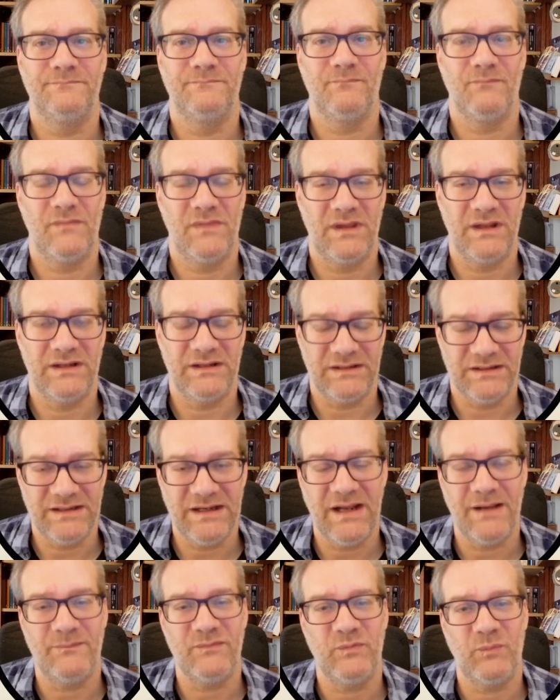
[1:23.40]
The
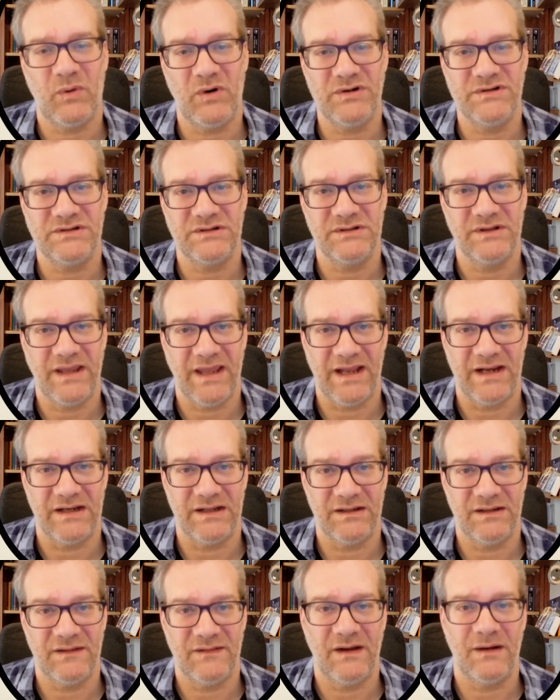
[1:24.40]
DM's personal
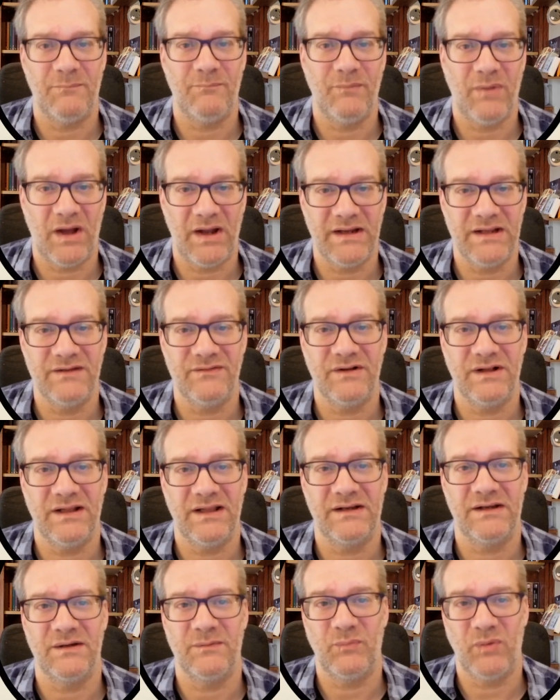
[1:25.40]
canon, their body of
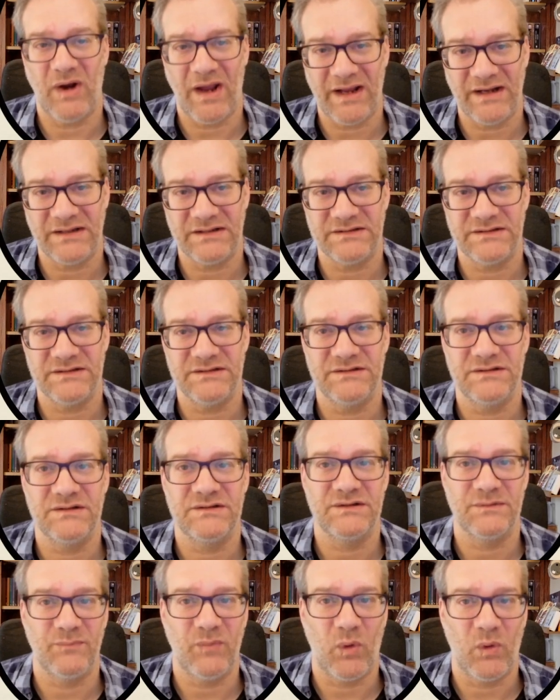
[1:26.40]
collected practices,
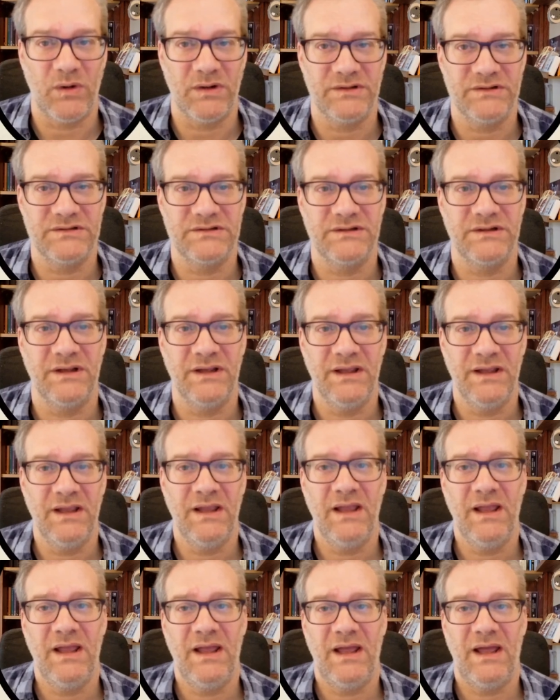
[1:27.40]
supports,
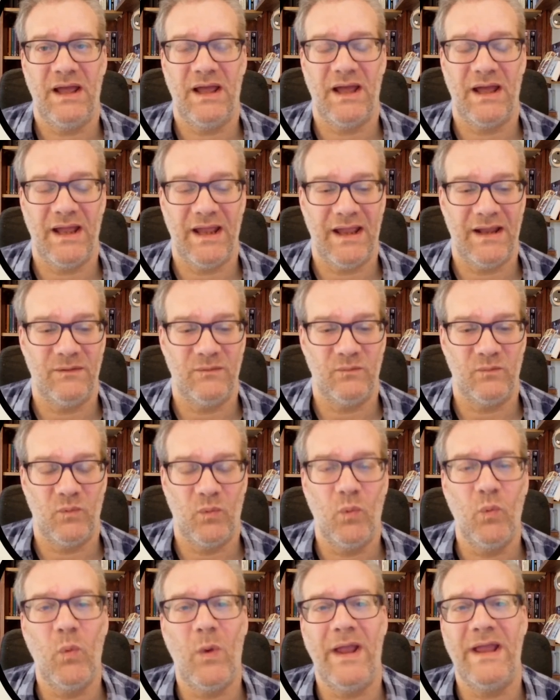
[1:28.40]
and
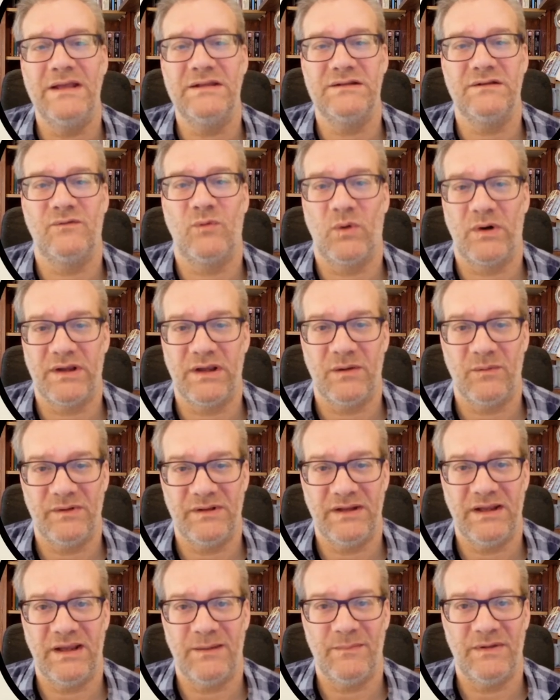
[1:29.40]
ways of working with
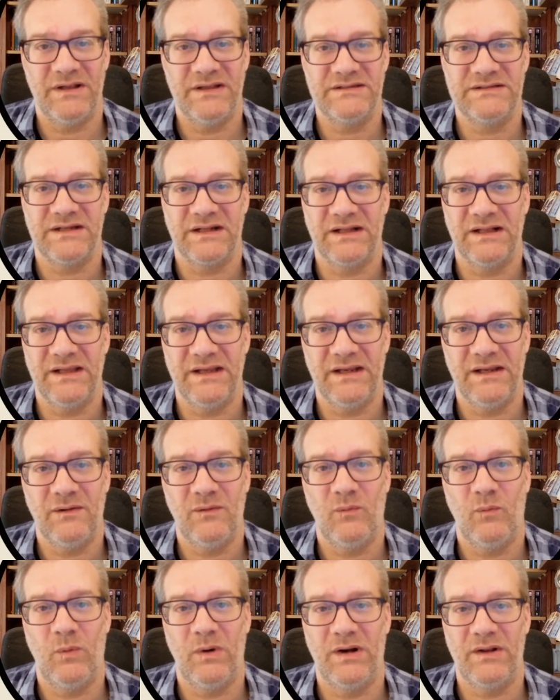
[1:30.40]
the game holistically,
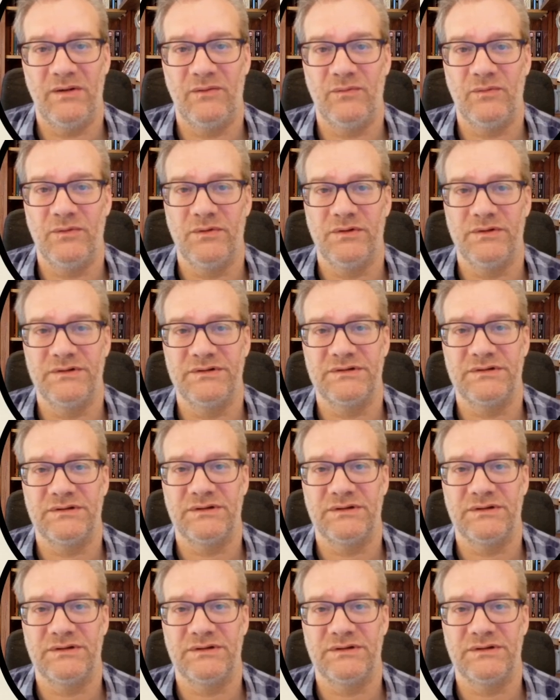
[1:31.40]
where the rules